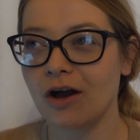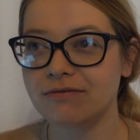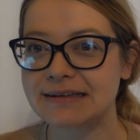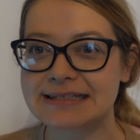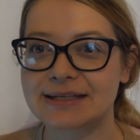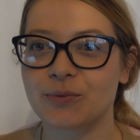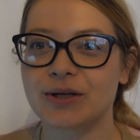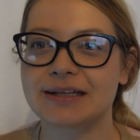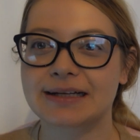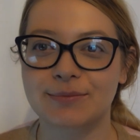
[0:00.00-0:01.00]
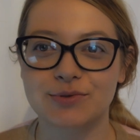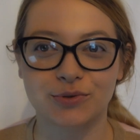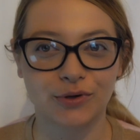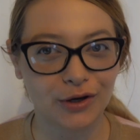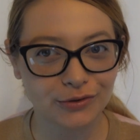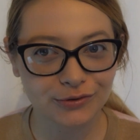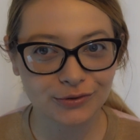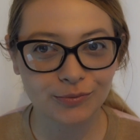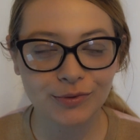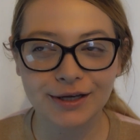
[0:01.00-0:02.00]
Obviously, when it comes to
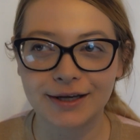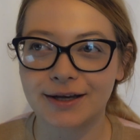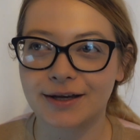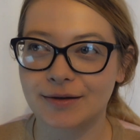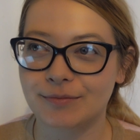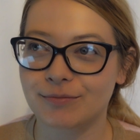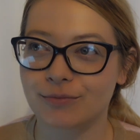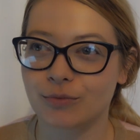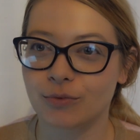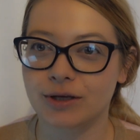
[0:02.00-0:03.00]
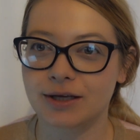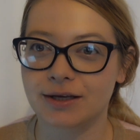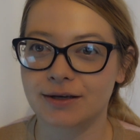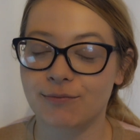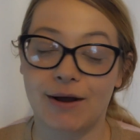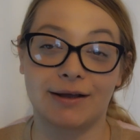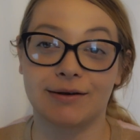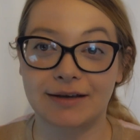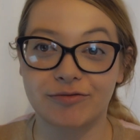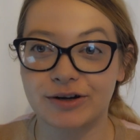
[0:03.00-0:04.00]
autumn,
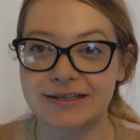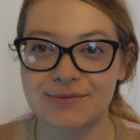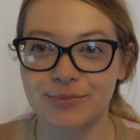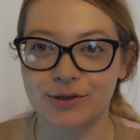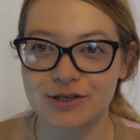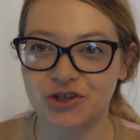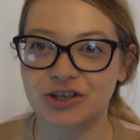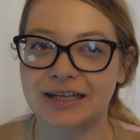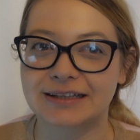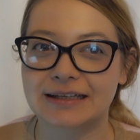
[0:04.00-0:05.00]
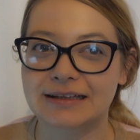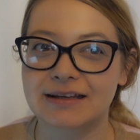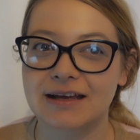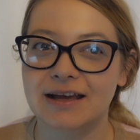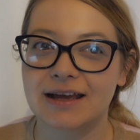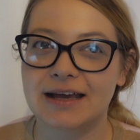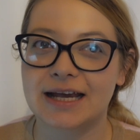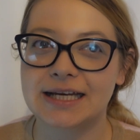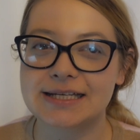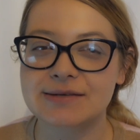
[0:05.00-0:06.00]
like for example in Scotland,
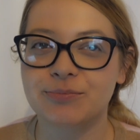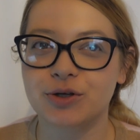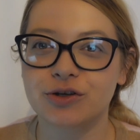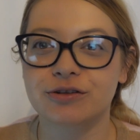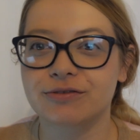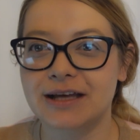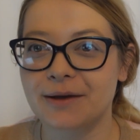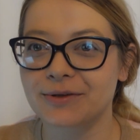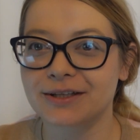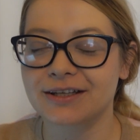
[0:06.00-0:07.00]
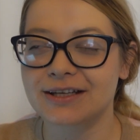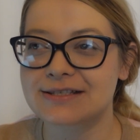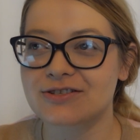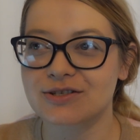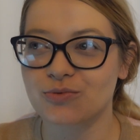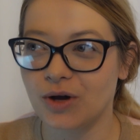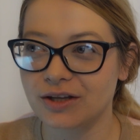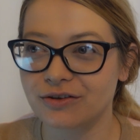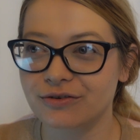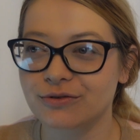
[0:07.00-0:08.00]
it is a period of time that it's just
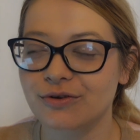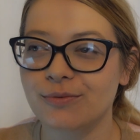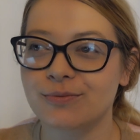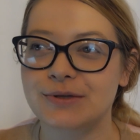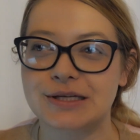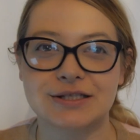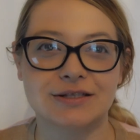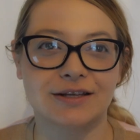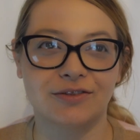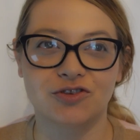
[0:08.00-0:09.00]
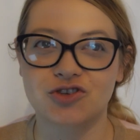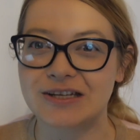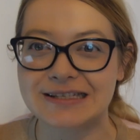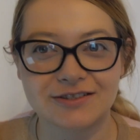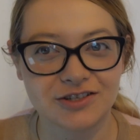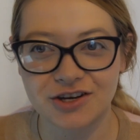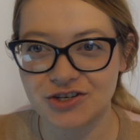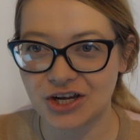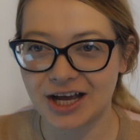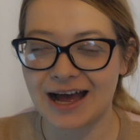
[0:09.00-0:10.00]
wonderful. The trees
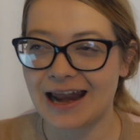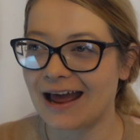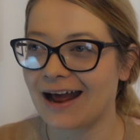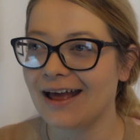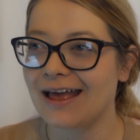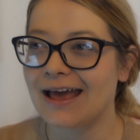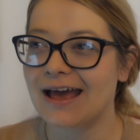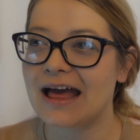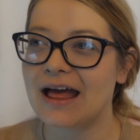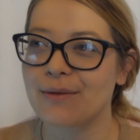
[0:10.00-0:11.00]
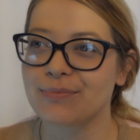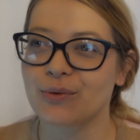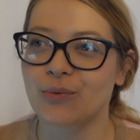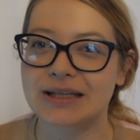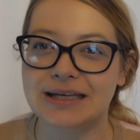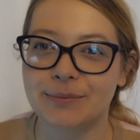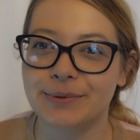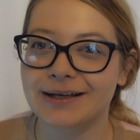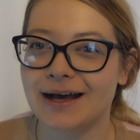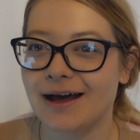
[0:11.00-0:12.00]
changing color, and the weather
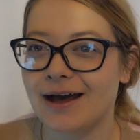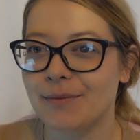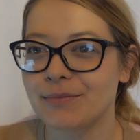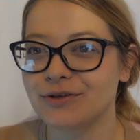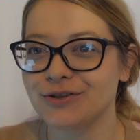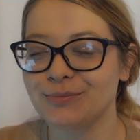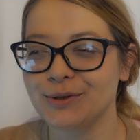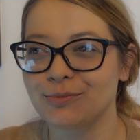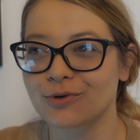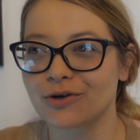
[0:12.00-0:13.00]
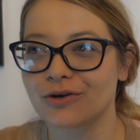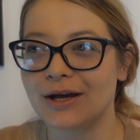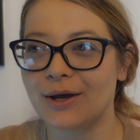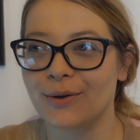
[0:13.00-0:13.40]
become a little bit more